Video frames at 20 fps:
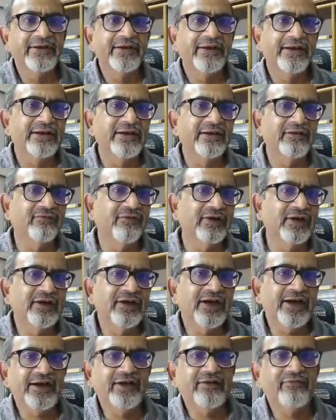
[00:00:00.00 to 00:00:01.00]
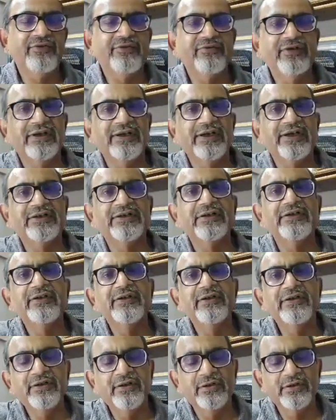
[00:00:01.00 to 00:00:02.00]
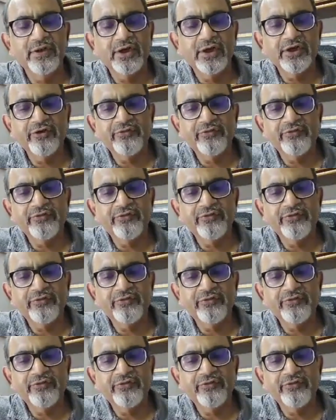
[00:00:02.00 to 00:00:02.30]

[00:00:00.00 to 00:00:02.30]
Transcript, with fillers: and in one night we will get a lot